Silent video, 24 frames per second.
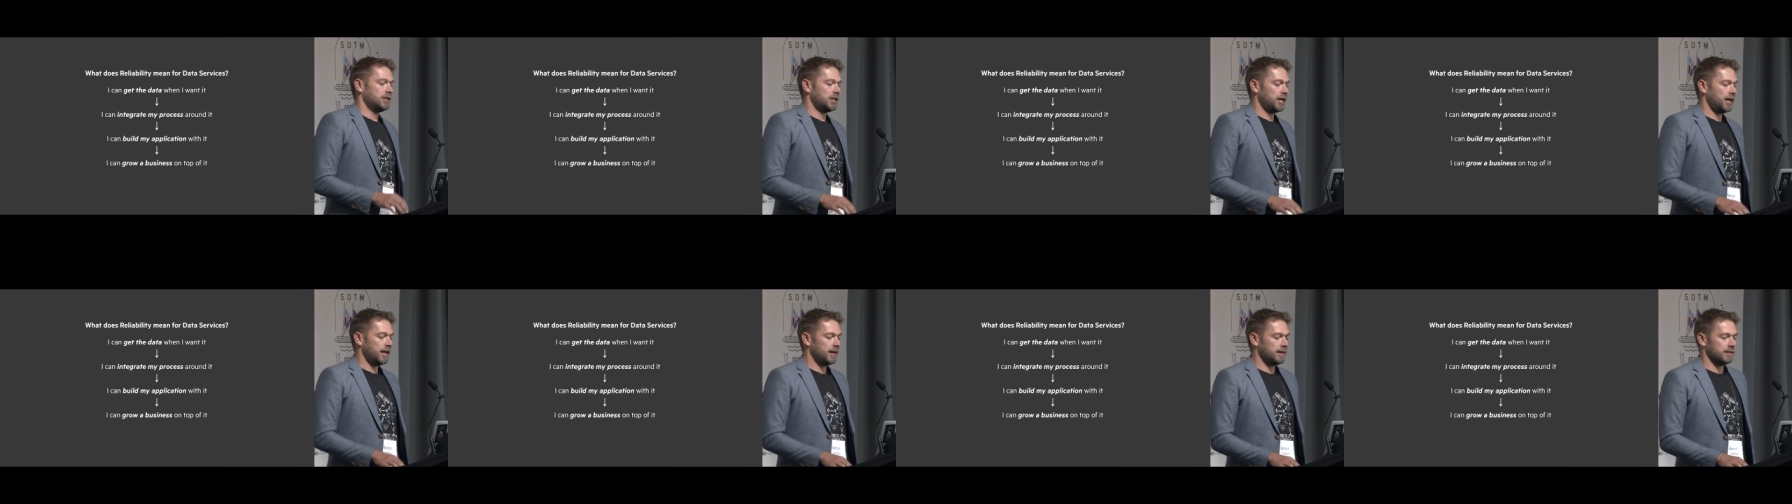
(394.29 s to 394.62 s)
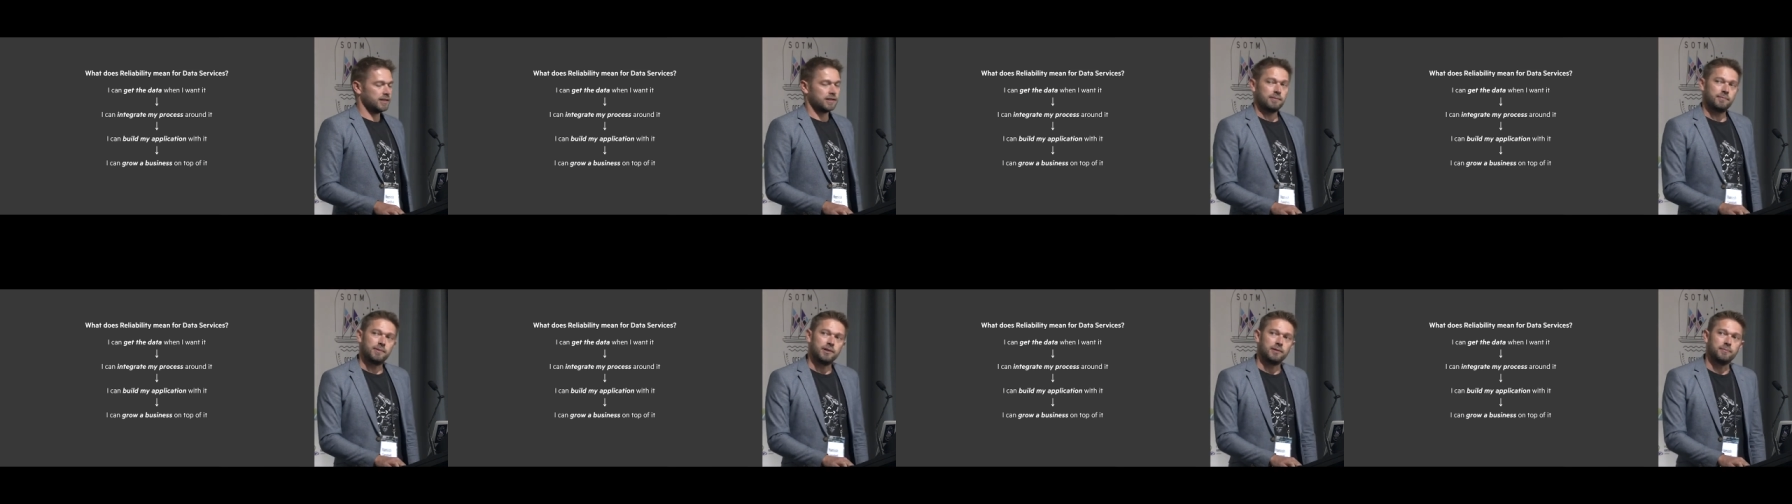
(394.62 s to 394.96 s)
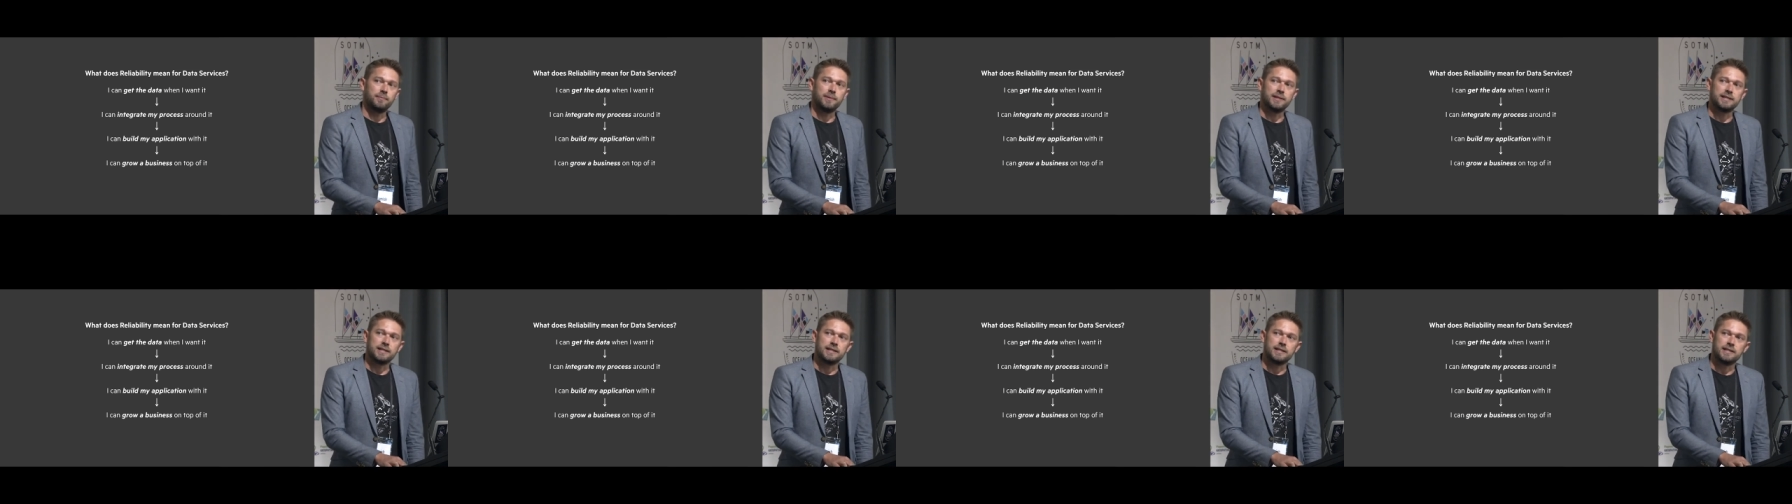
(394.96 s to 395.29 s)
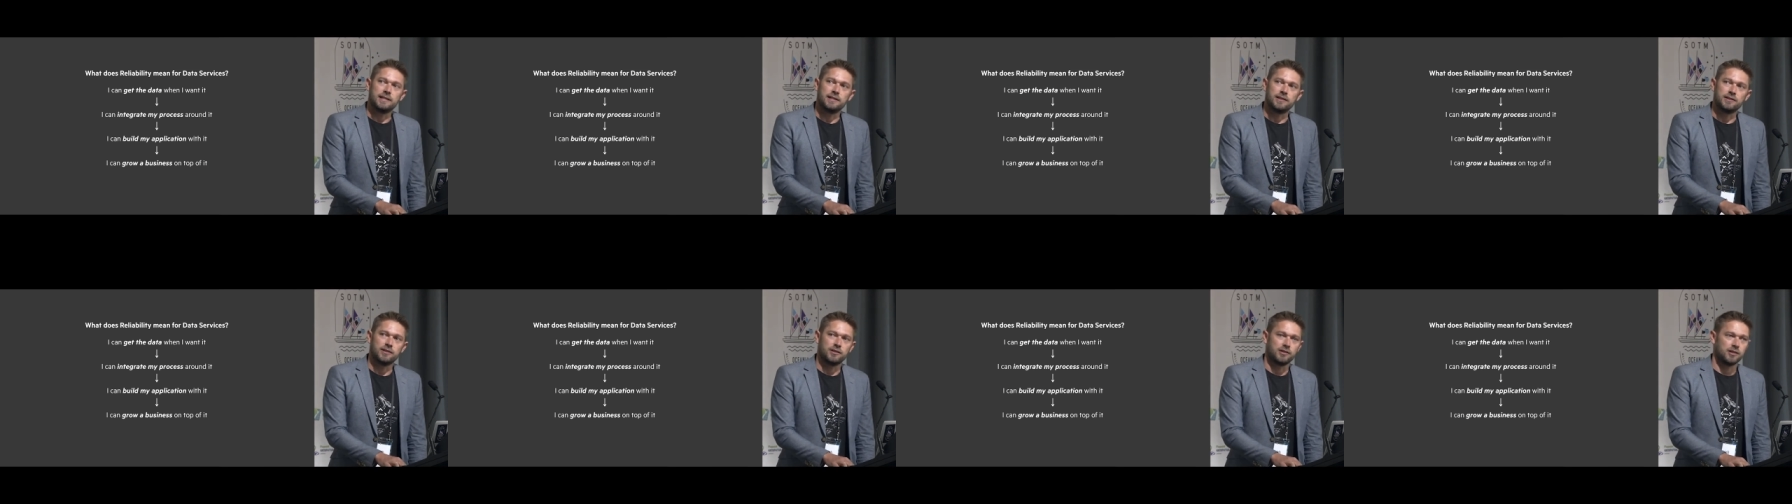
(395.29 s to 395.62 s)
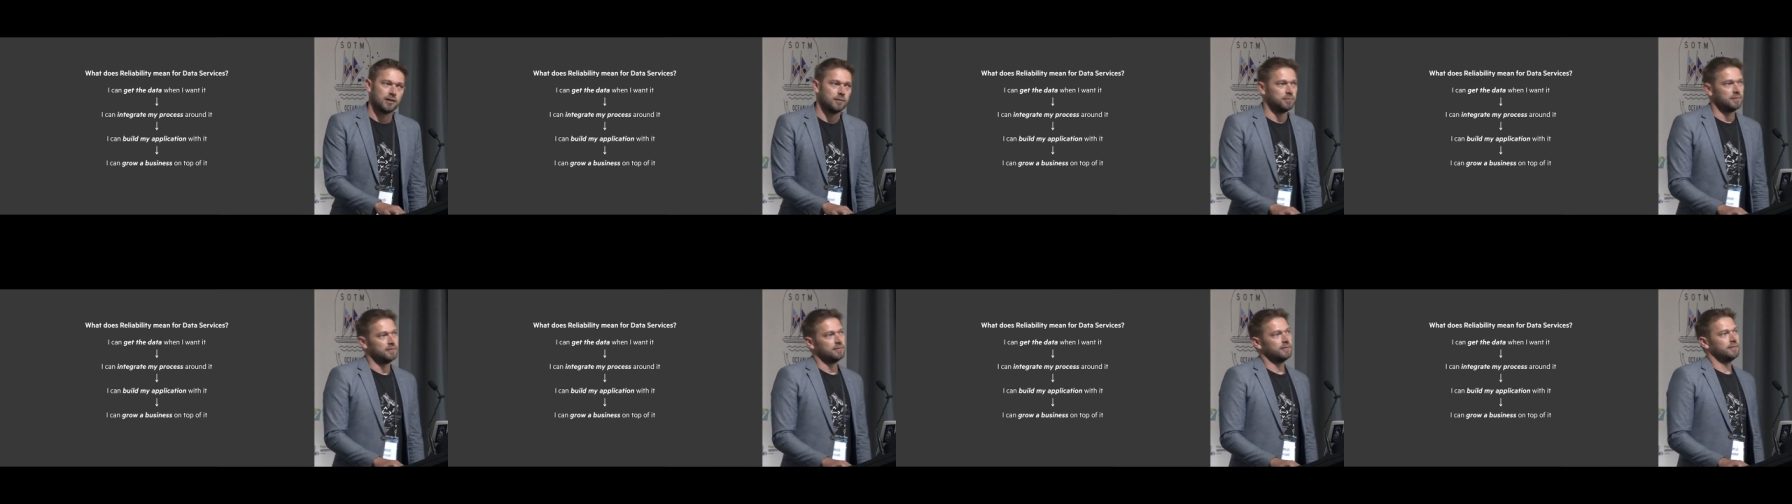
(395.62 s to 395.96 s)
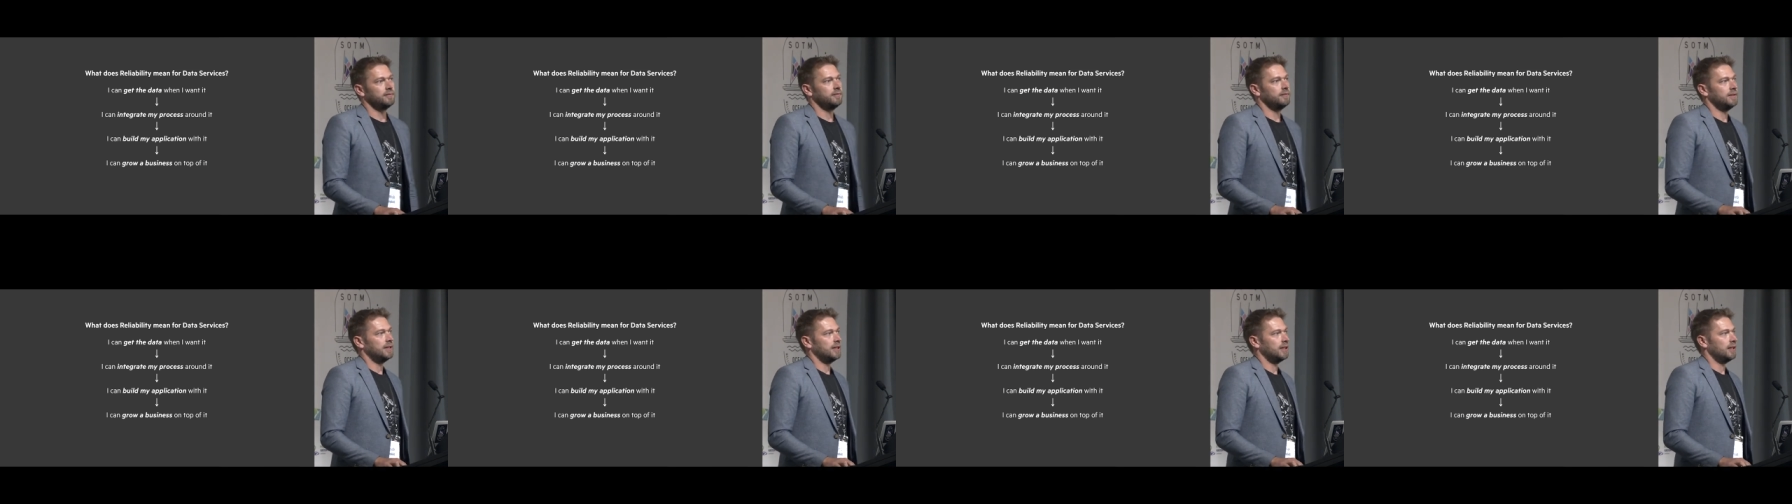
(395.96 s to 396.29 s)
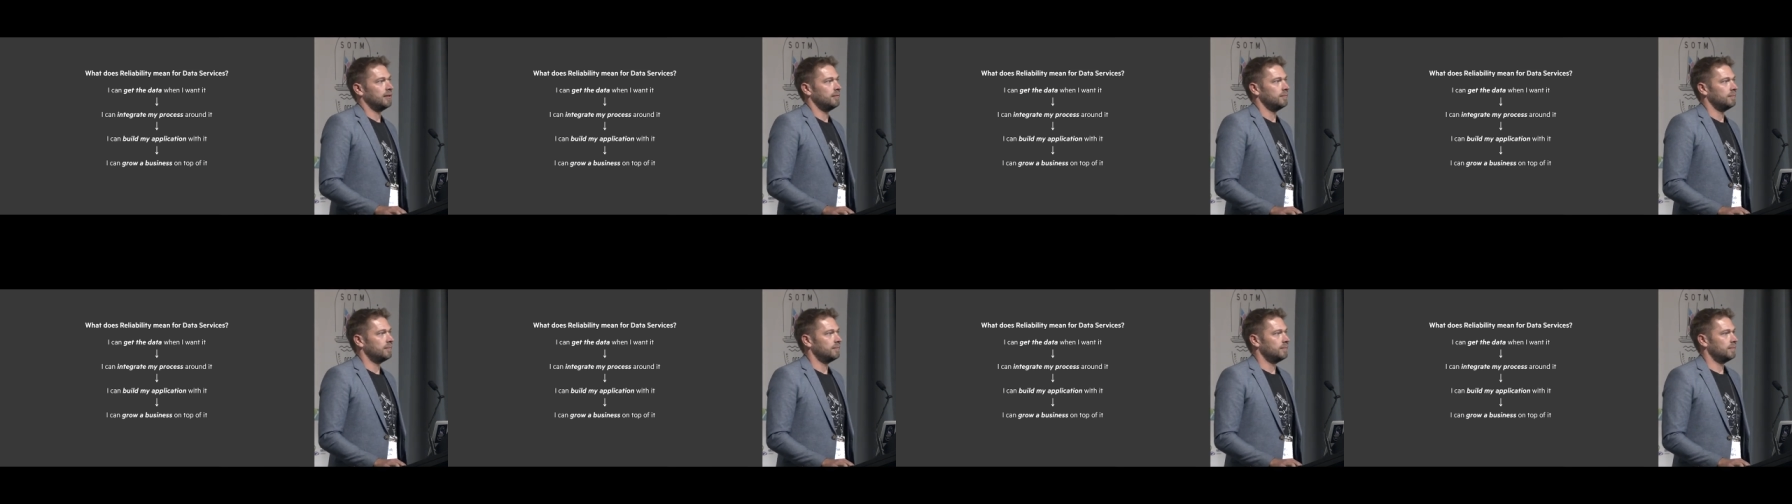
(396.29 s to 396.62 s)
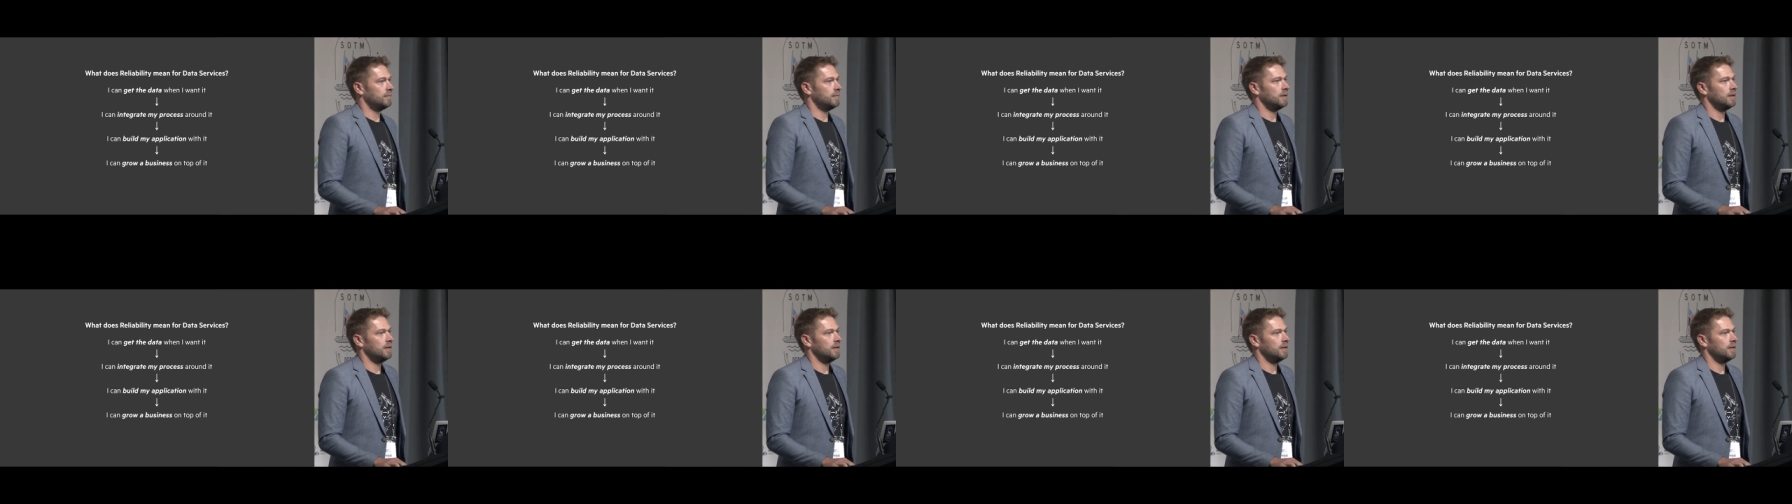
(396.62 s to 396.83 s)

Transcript: change to build businesses on top of, um,